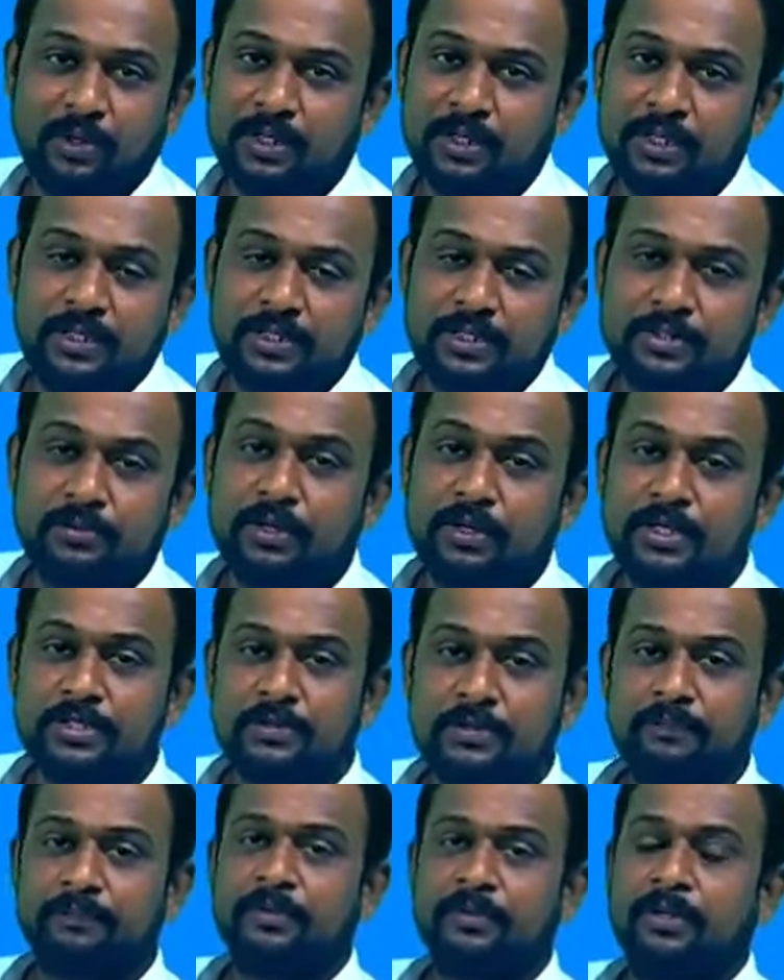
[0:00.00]
Alright dear
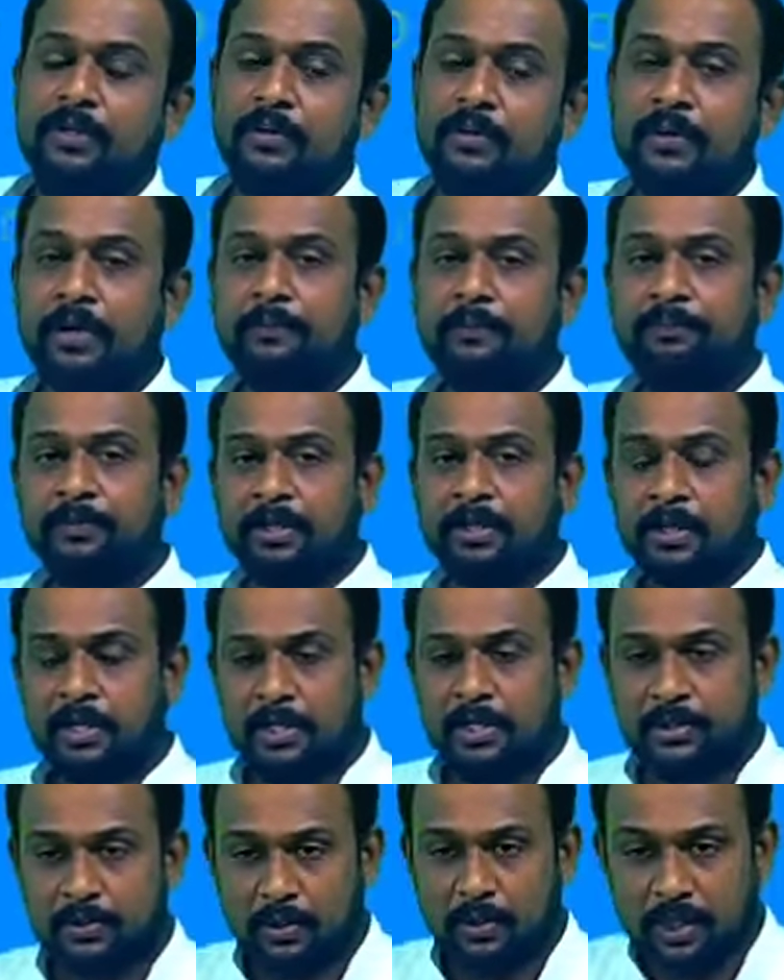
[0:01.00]
students. Okay.
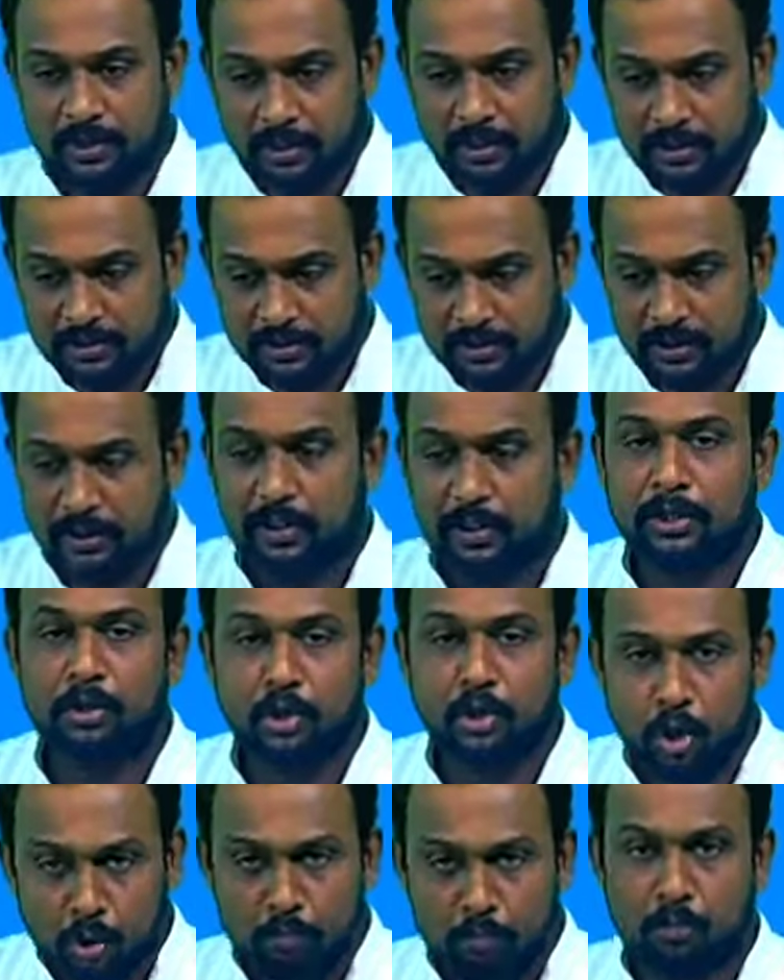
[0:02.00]
So let us
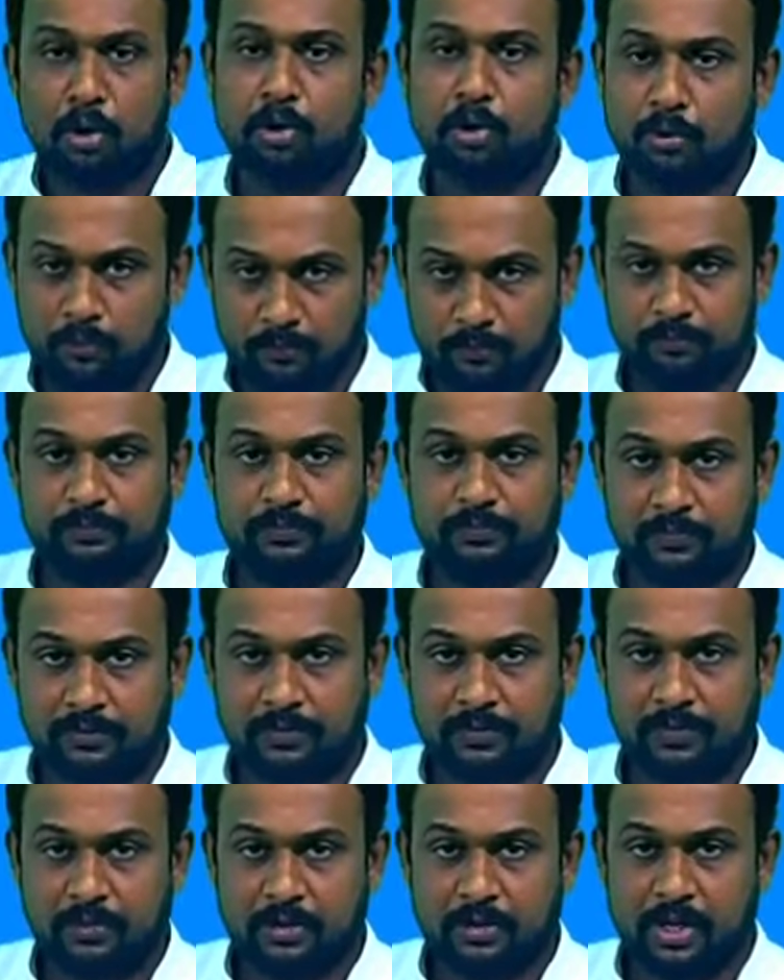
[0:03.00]
know more
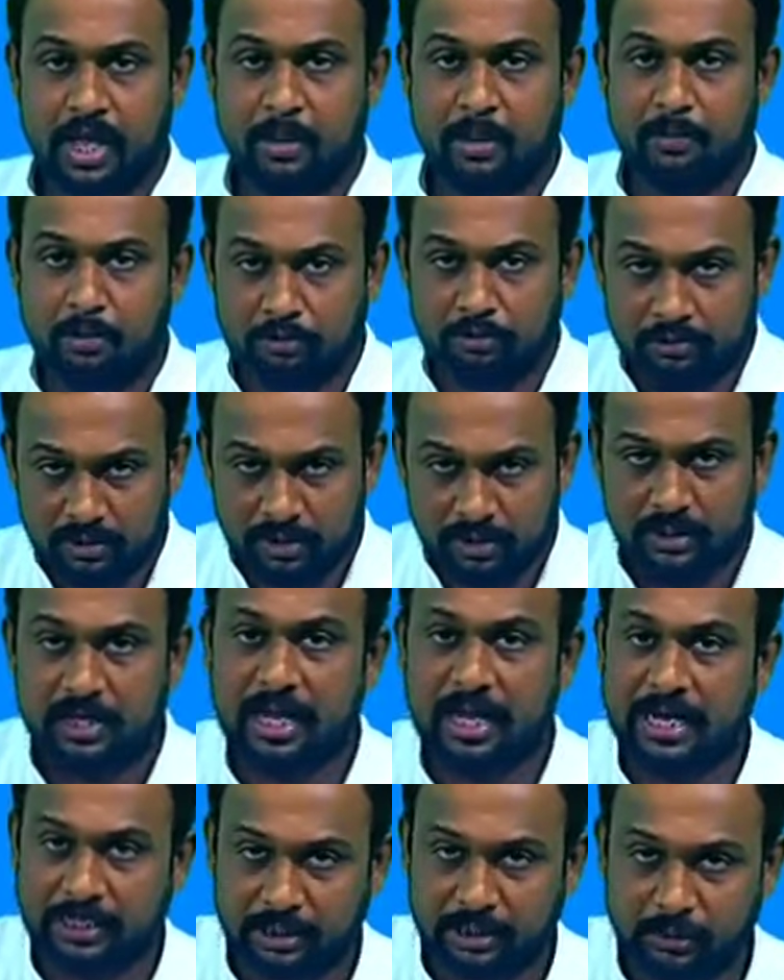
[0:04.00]
about
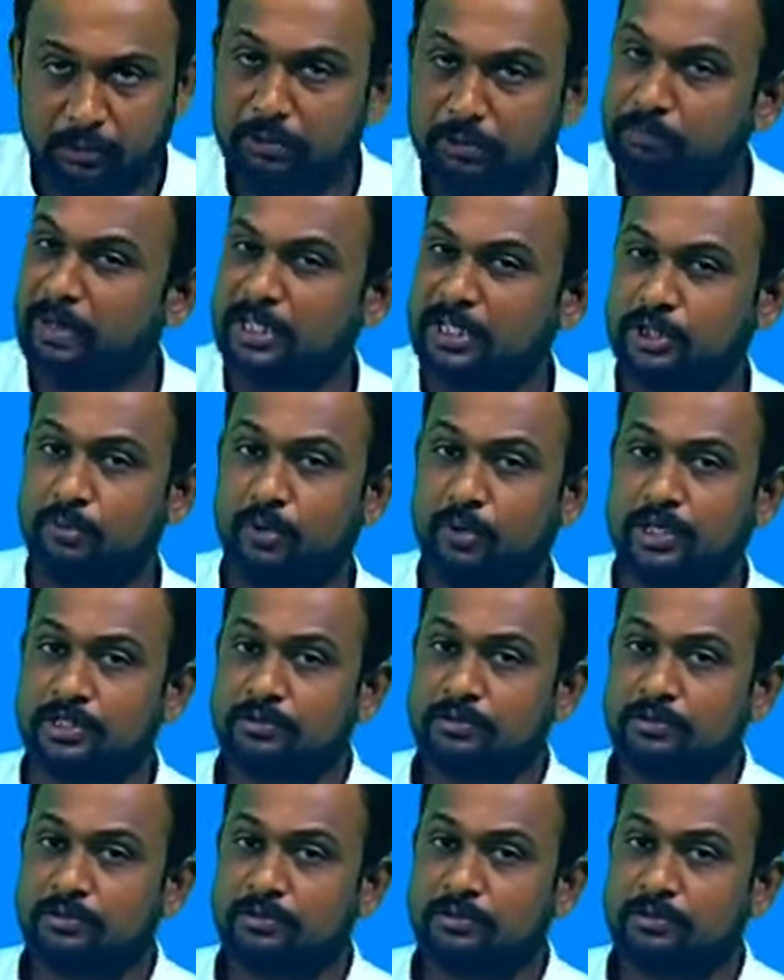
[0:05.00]
active and passive